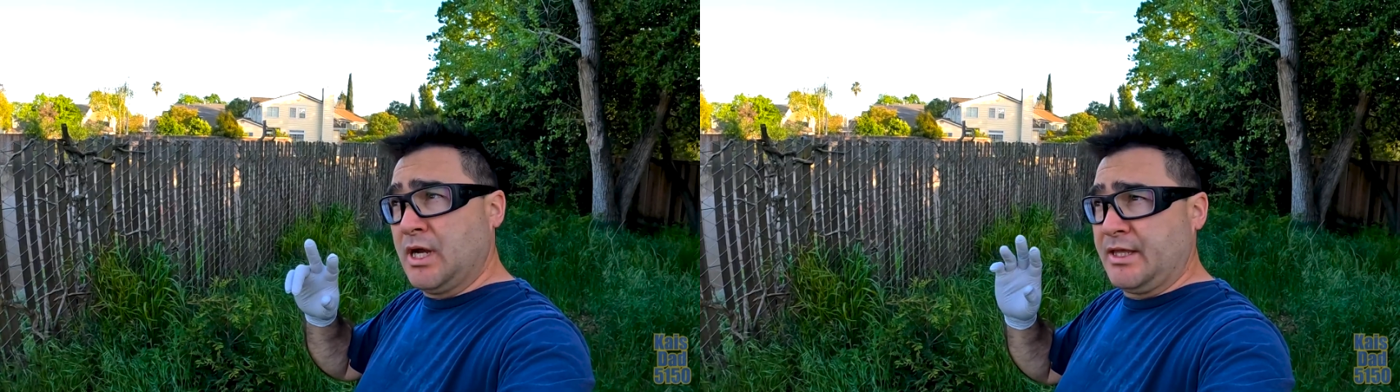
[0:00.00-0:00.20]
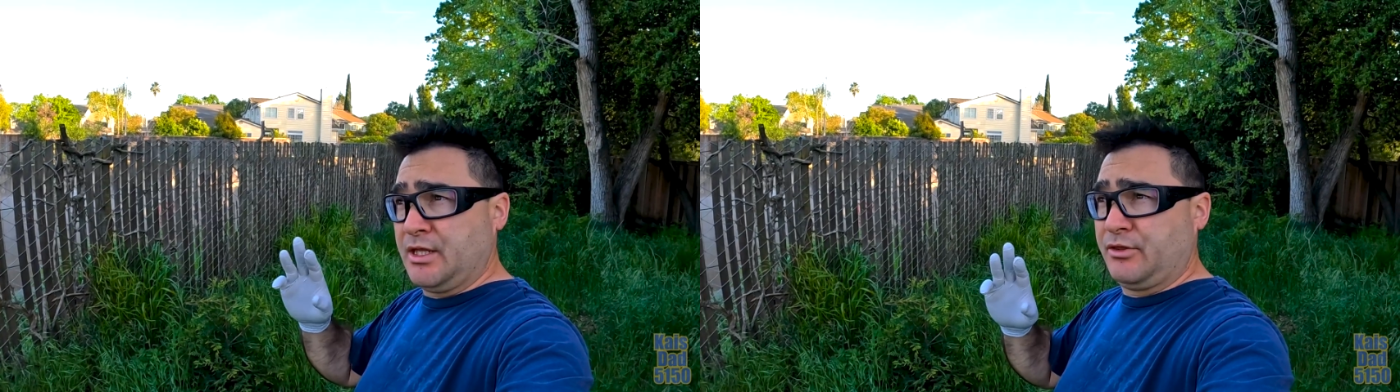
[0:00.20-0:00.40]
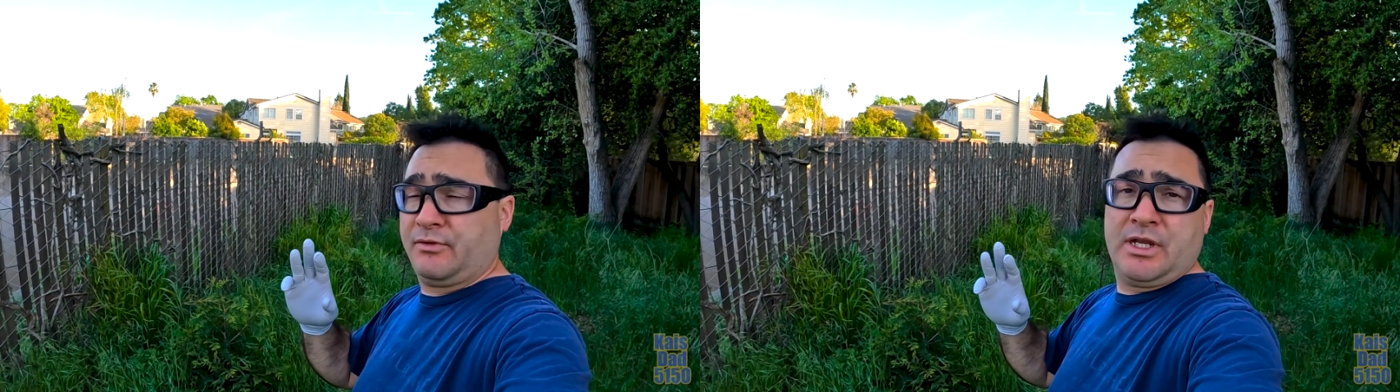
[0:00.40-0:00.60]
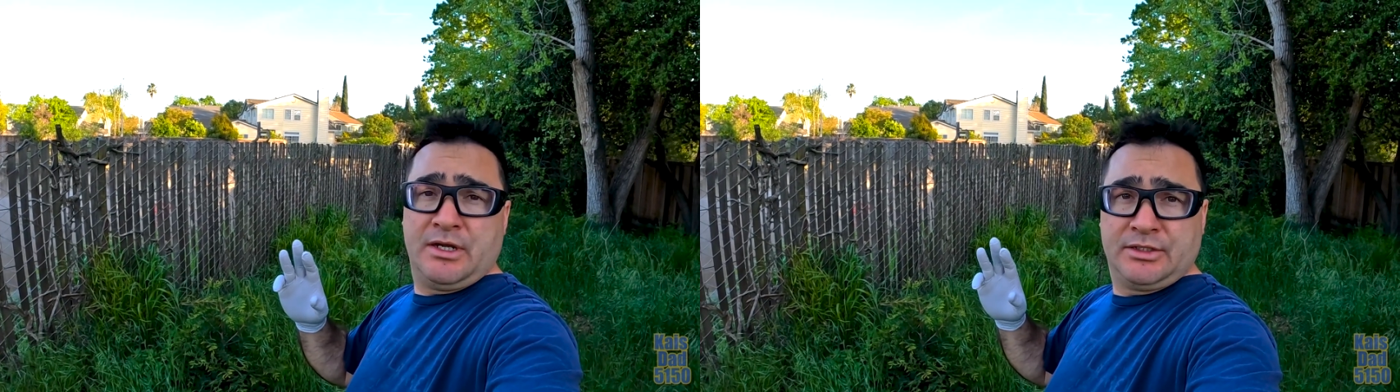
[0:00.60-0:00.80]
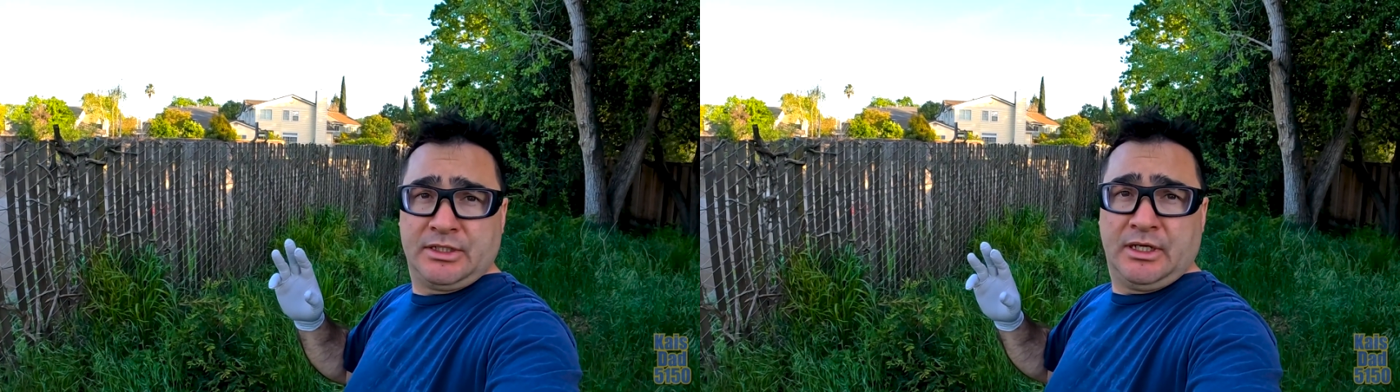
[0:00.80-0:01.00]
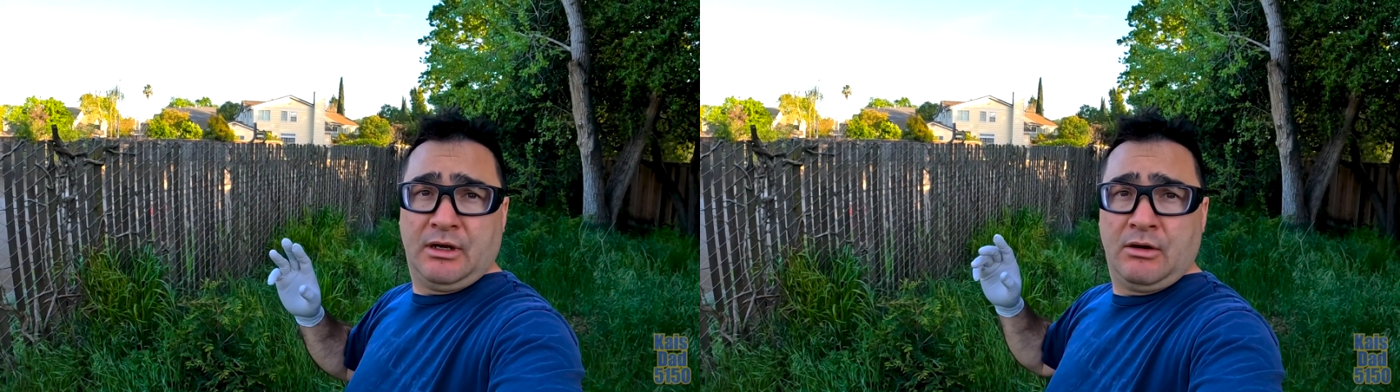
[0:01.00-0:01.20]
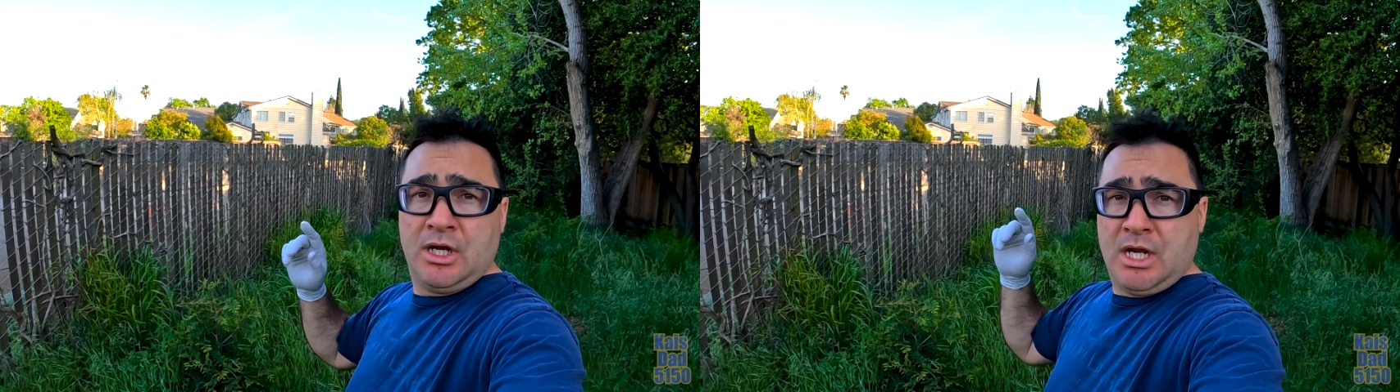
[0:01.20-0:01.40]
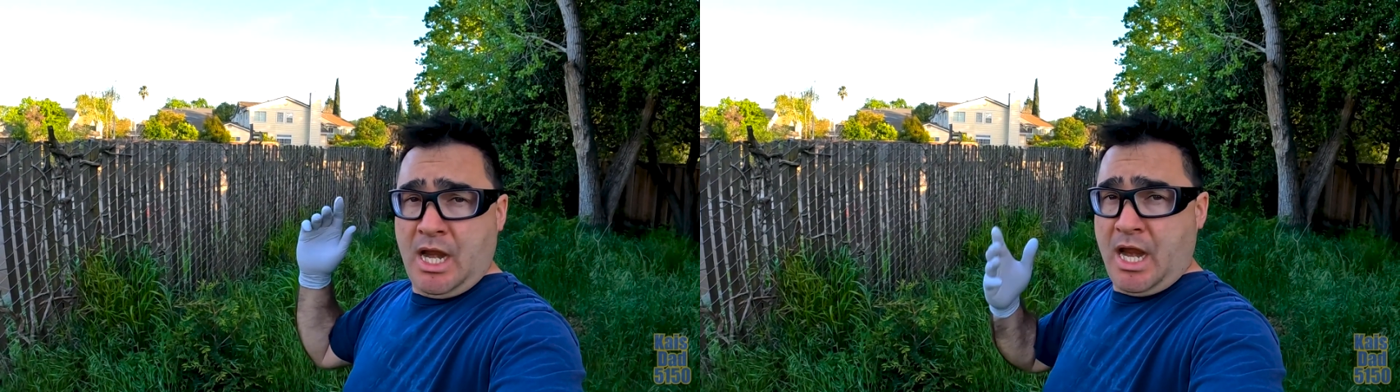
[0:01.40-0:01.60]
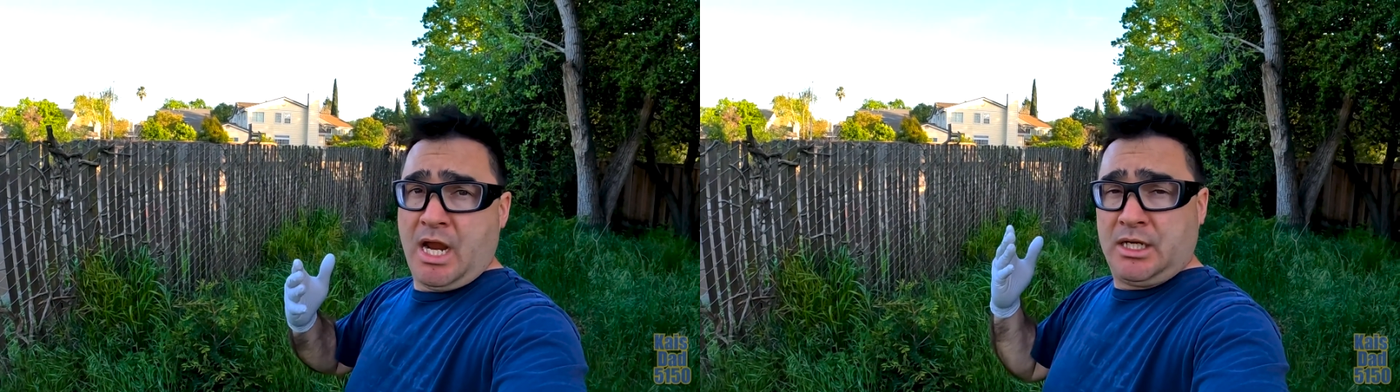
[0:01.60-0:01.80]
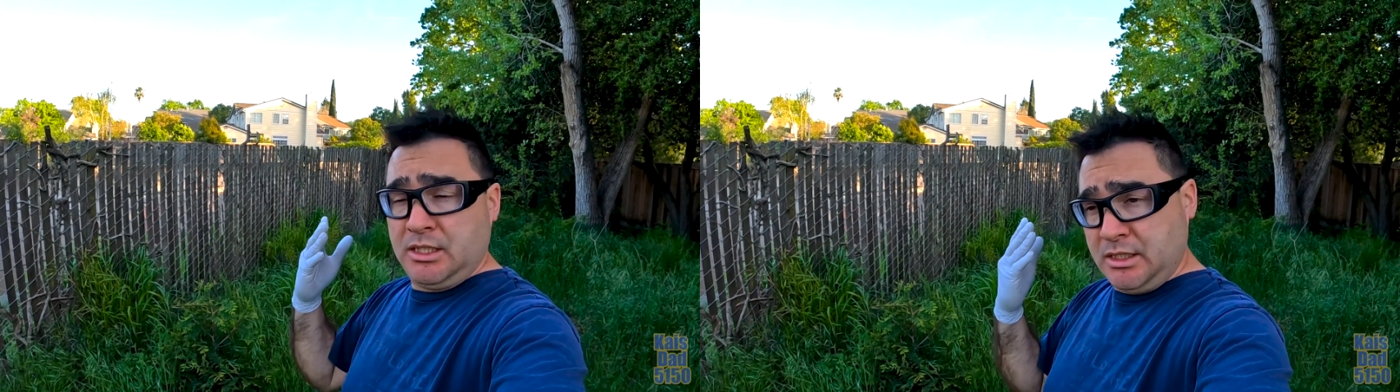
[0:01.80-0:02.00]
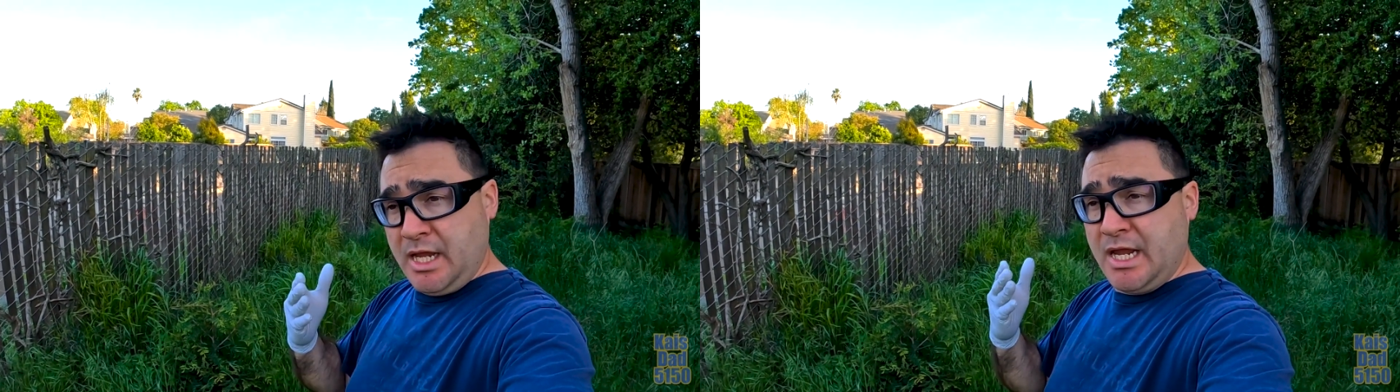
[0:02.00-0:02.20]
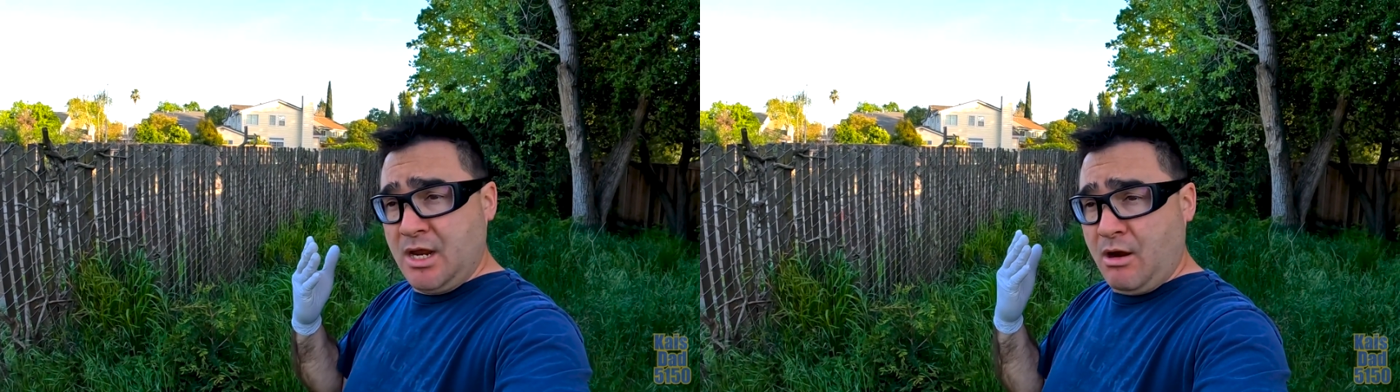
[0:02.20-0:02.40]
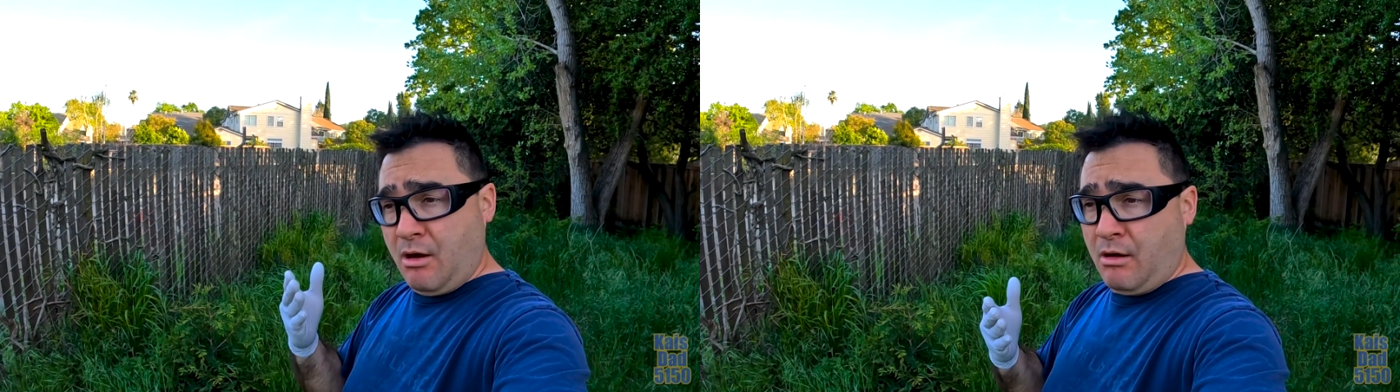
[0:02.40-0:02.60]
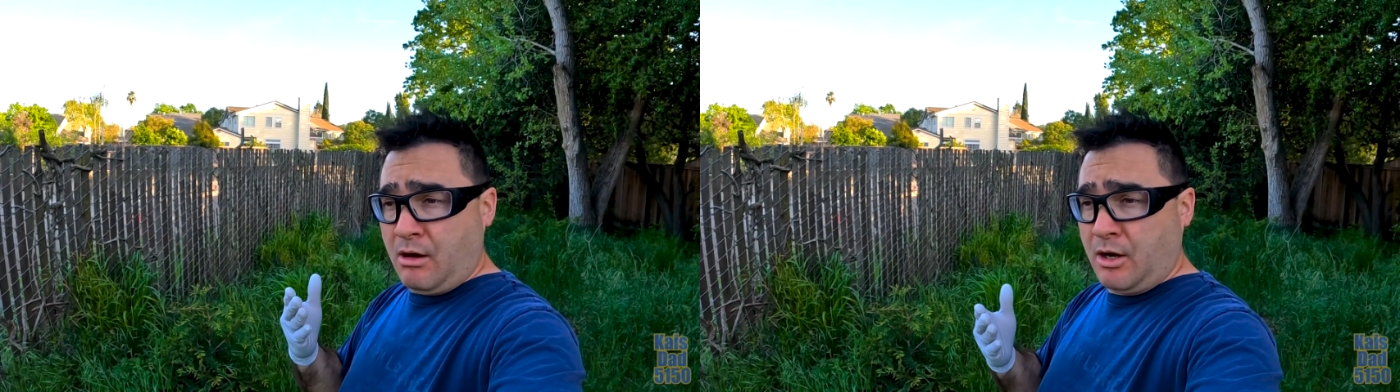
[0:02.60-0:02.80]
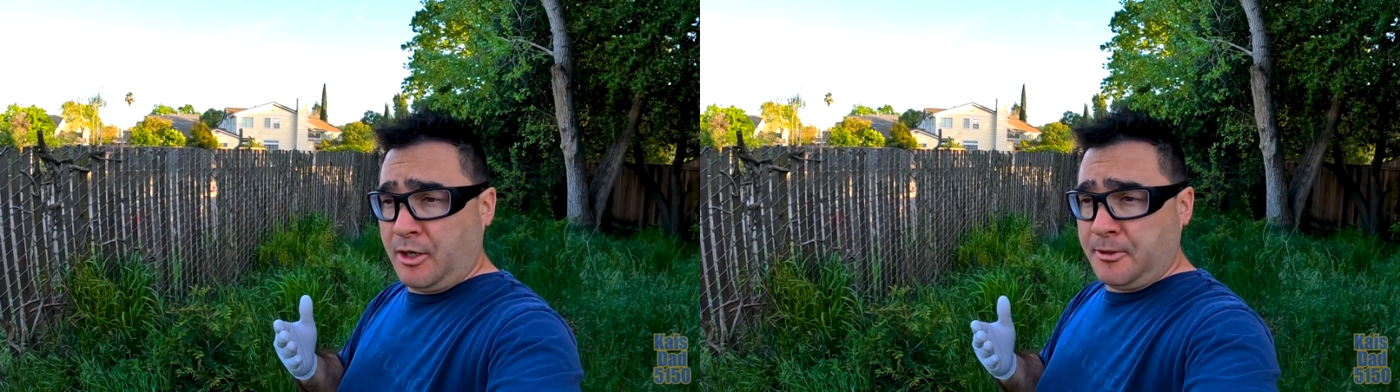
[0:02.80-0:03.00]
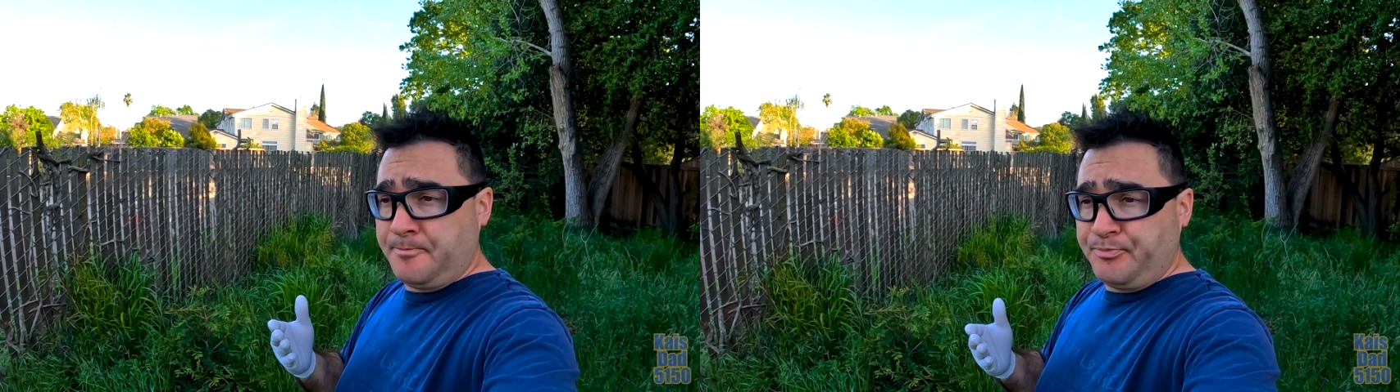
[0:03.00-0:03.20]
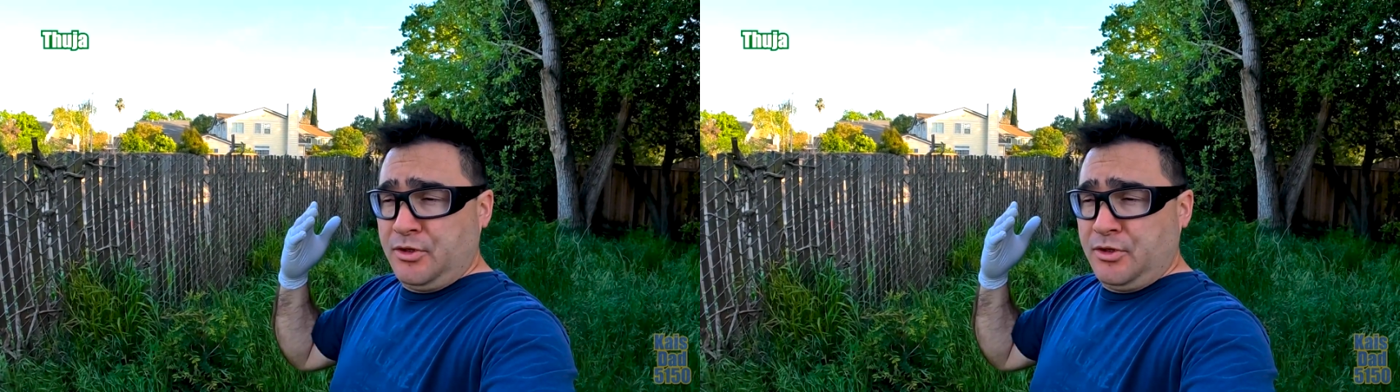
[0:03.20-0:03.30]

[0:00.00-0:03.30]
I think 3 years ago, and they are